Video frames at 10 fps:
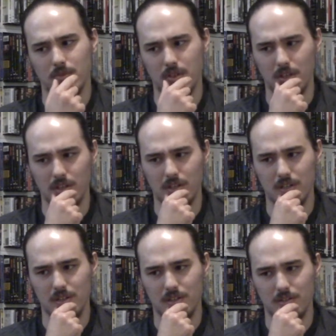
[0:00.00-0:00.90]

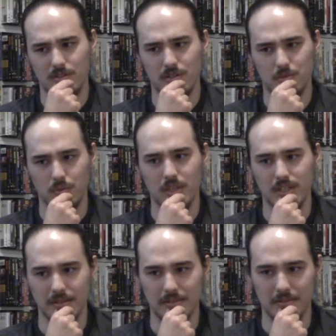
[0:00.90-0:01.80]
There is
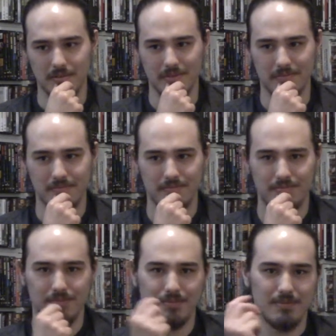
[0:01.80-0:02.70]
one
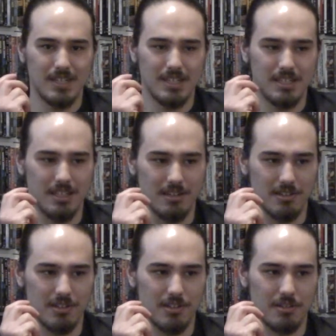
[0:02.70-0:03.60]

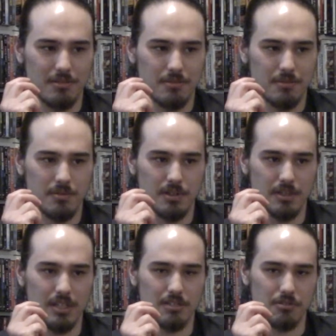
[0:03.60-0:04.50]
character, who I'll
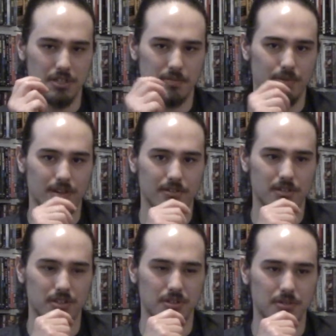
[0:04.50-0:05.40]
get into in the
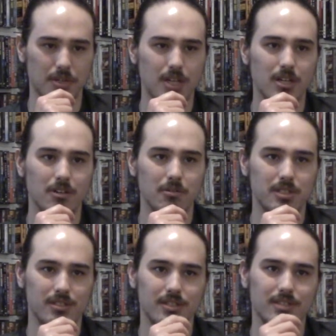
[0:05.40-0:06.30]
spoilers, who
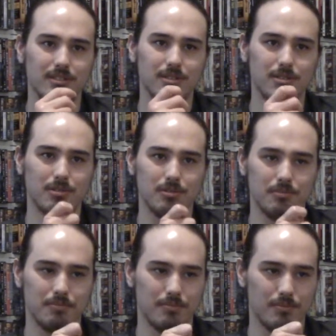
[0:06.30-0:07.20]
was a
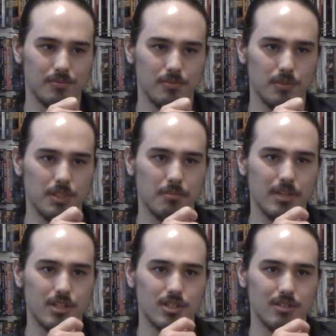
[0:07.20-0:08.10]
little
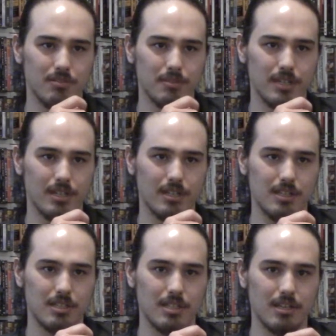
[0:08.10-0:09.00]
one-dimensional, but
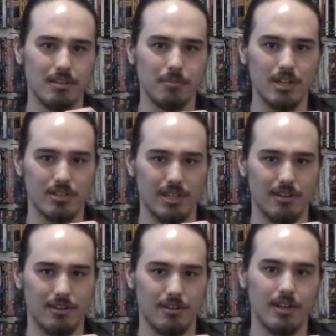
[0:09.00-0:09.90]
he's not a major
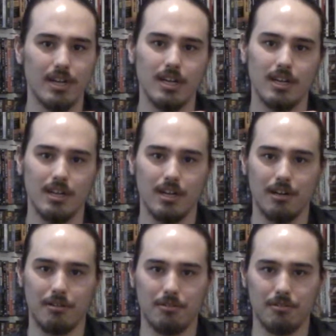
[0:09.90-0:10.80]
character.
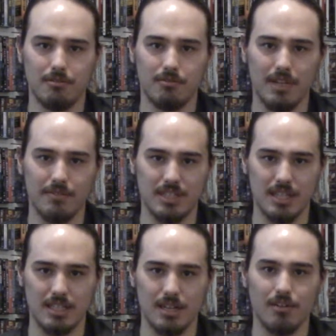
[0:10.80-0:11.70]
I'll
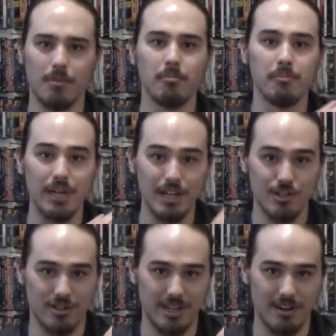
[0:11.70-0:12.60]
re-emphasize, all the
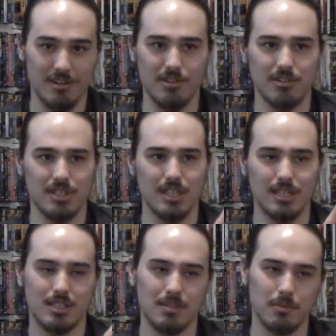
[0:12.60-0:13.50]
major characters
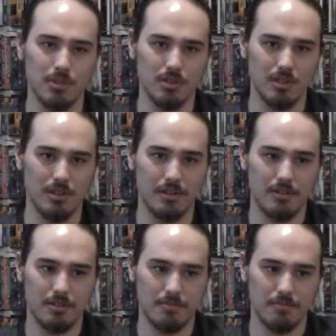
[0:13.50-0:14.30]
get some good